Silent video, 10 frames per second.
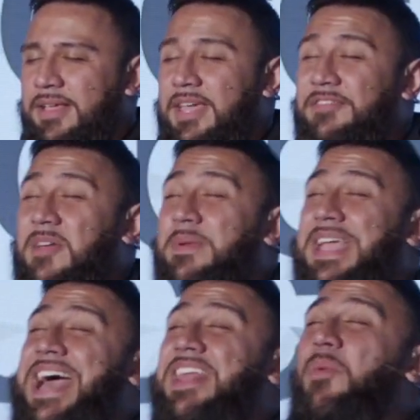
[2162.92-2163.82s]
If there be
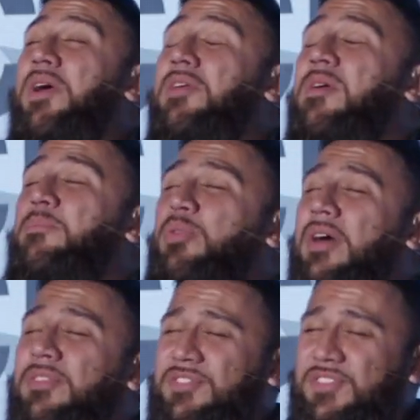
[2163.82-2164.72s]
any one of our
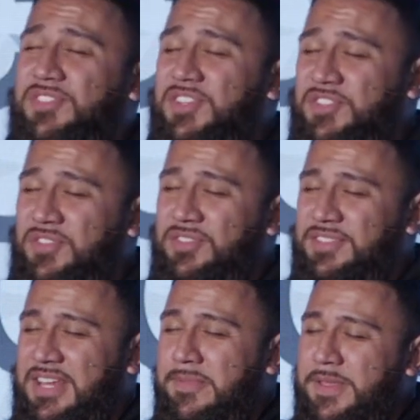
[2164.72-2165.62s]
brothers or sisters
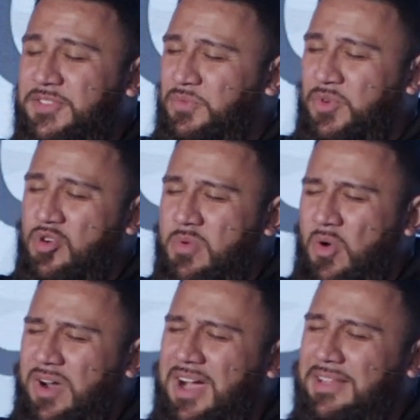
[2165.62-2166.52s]
in this room
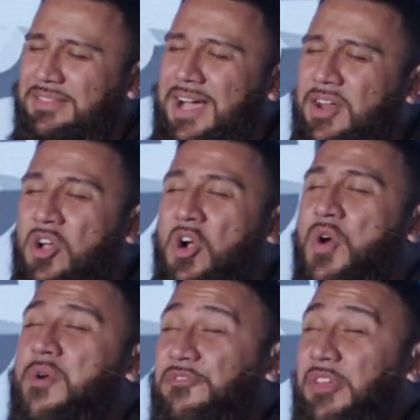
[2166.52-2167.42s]
or online
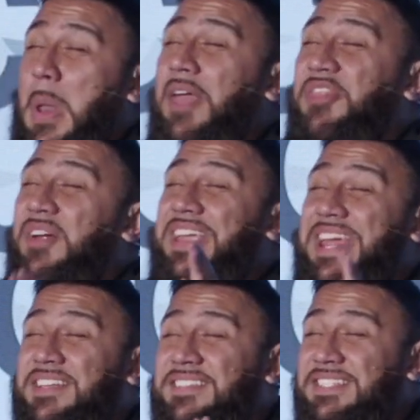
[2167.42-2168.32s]
who feel like they're
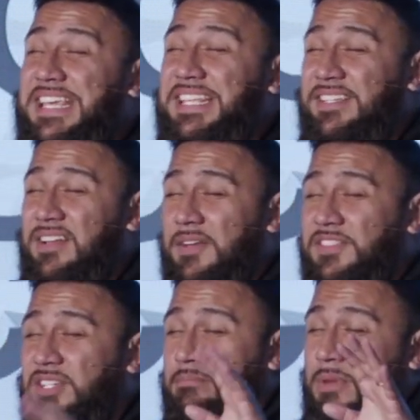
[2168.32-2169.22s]
in a season
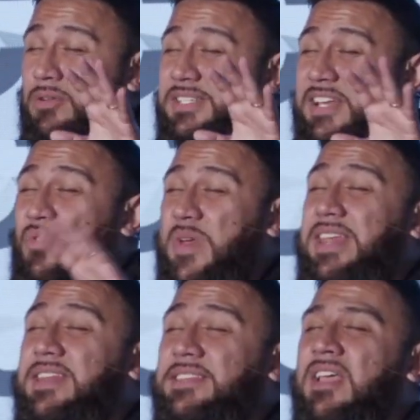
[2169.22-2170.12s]
of tumult and
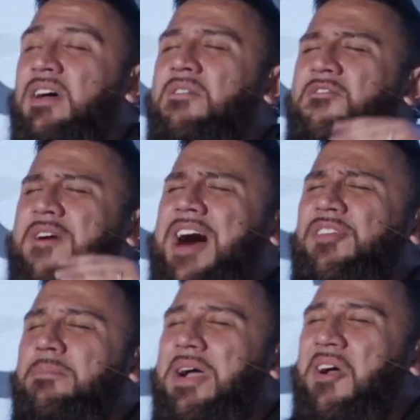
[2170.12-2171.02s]
weakness,
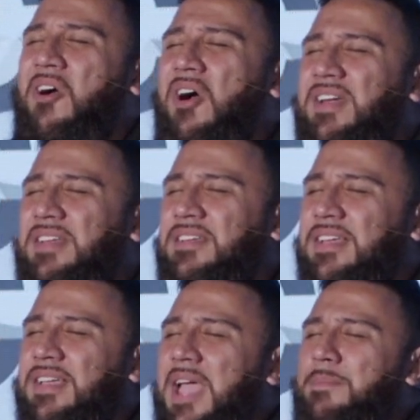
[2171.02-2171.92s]
Father, my heart
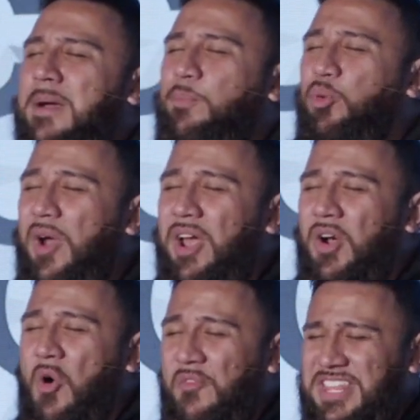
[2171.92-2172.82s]
and my
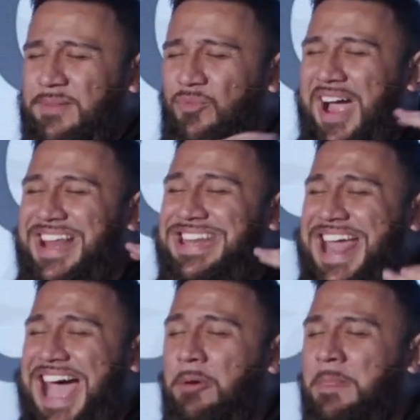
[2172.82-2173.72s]
prayer over them right
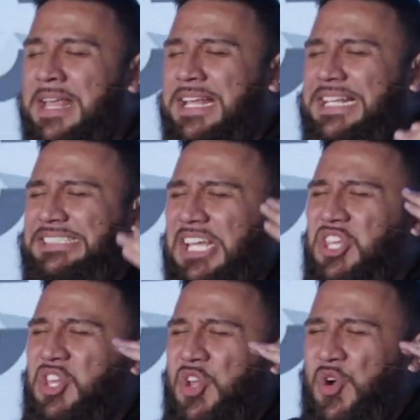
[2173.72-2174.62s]
now is that
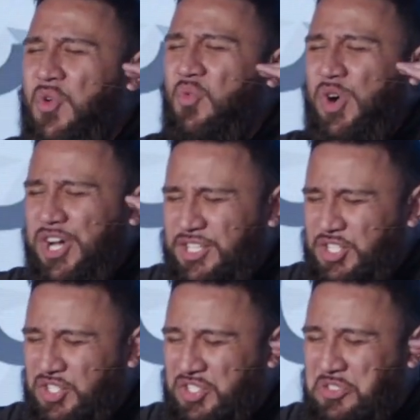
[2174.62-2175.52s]
you would
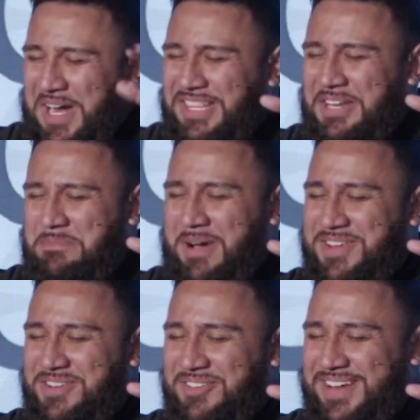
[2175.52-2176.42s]
strengthen by
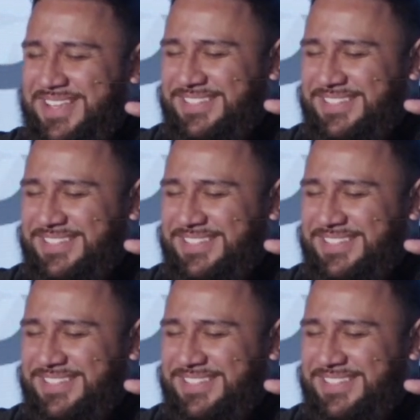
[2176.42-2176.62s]
your grace.